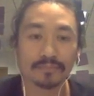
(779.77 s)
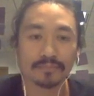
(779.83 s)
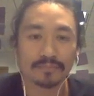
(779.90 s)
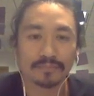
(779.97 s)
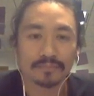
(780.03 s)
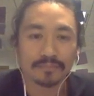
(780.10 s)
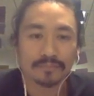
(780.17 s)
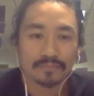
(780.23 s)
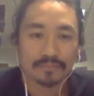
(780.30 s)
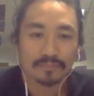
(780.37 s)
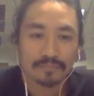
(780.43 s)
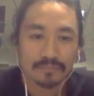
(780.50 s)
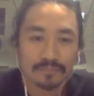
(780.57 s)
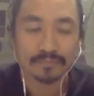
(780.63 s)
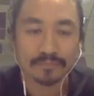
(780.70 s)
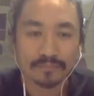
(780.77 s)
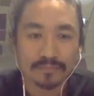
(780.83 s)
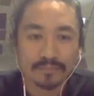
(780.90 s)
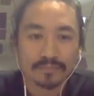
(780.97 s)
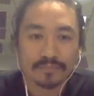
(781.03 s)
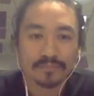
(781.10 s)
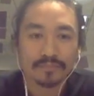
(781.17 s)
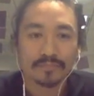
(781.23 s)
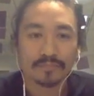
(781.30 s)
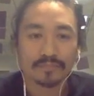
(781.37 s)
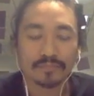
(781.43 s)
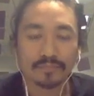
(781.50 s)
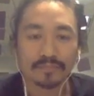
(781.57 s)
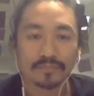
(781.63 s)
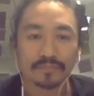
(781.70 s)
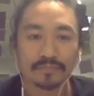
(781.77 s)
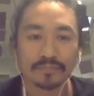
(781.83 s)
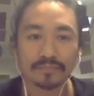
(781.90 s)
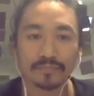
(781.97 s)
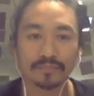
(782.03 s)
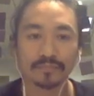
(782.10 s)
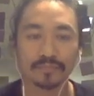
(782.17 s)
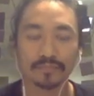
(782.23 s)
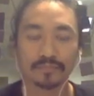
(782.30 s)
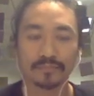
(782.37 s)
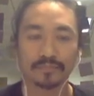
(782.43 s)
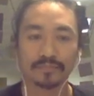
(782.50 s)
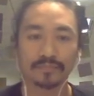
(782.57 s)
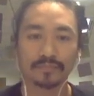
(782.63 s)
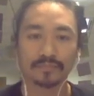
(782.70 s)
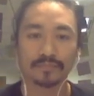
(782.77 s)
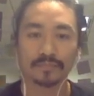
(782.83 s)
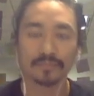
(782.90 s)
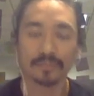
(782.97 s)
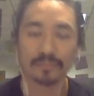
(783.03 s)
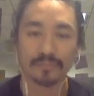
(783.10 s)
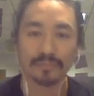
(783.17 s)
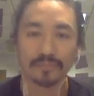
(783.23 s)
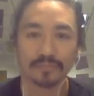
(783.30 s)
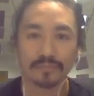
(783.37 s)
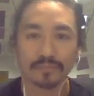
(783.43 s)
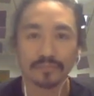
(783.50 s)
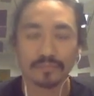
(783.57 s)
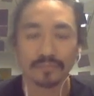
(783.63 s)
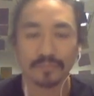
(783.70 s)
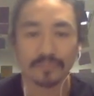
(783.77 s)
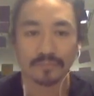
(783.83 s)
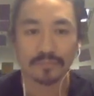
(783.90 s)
The person shown says nothing.